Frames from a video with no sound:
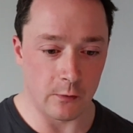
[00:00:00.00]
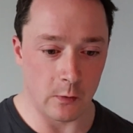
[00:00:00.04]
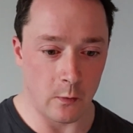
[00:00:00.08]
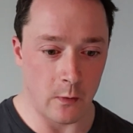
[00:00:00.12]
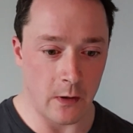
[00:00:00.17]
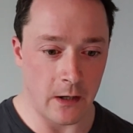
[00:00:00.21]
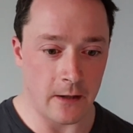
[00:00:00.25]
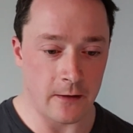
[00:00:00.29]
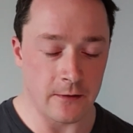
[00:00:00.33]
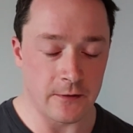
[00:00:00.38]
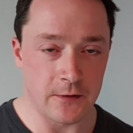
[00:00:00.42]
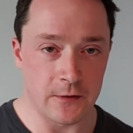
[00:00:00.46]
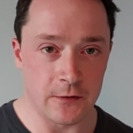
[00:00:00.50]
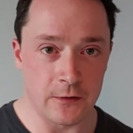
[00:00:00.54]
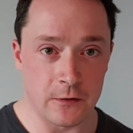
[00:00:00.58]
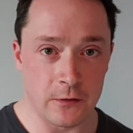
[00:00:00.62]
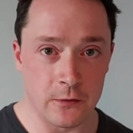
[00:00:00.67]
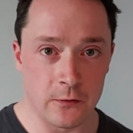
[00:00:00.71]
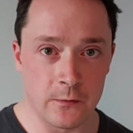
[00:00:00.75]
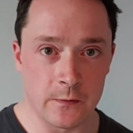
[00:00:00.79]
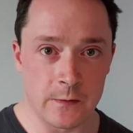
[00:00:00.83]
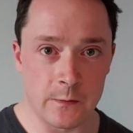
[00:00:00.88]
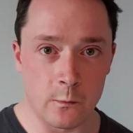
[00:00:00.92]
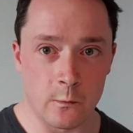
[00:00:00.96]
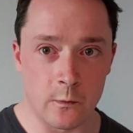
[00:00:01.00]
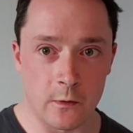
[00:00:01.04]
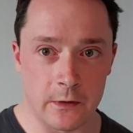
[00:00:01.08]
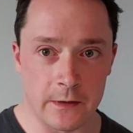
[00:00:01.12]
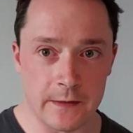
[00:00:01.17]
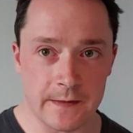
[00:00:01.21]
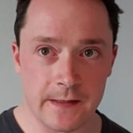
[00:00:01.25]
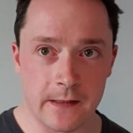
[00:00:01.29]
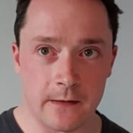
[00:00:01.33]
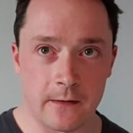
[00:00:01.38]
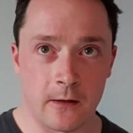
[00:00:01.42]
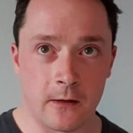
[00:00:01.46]
required to use
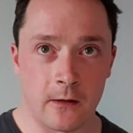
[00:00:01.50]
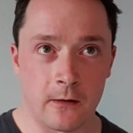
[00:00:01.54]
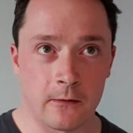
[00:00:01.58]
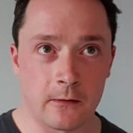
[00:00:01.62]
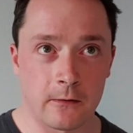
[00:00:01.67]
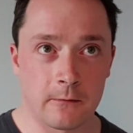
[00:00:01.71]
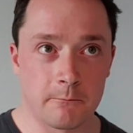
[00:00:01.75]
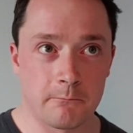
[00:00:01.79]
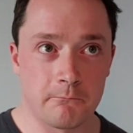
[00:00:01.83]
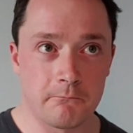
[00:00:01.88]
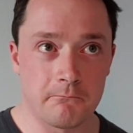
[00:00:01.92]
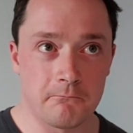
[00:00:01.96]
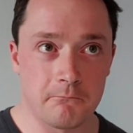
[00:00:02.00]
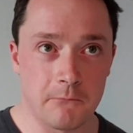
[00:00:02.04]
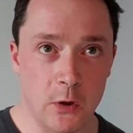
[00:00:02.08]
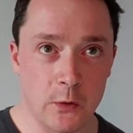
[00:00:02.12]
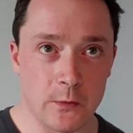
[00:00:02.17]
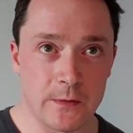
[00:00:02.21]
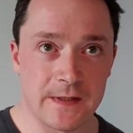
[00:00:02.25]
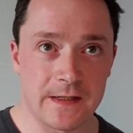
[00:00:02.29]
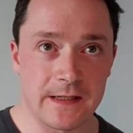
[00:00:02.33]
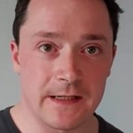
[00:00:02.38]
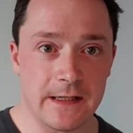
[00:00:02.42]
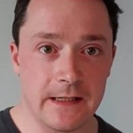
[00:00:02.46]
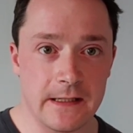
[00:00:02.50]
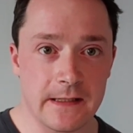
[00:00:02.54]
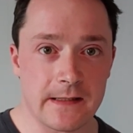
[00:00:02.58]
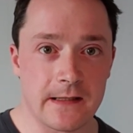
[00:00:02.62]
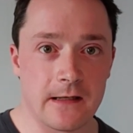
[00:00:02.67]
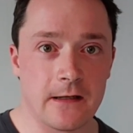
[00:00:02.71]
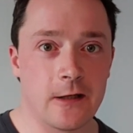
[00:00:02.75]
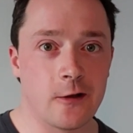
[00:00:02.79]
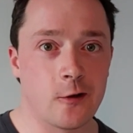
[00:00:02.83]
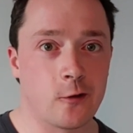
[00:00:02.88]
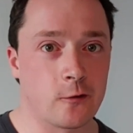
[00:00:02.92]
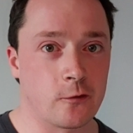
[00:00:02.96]
words that are most
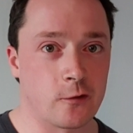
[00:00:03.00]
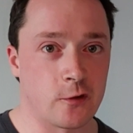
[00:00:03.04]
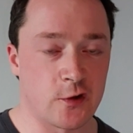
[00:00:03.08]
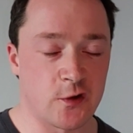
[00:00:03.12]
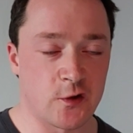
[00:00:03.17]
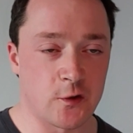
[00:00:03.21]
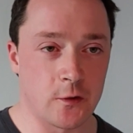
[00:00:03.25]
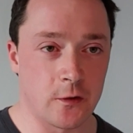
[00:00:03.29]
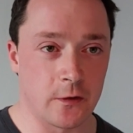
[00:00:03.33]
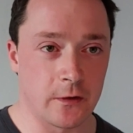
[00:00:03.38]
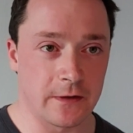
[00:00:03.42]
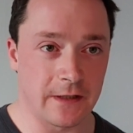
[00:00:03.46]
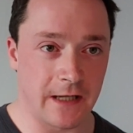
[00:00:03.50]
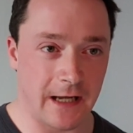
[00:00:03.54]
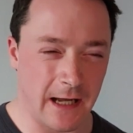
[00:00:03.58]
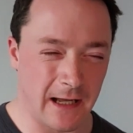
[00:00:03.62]
easily understood,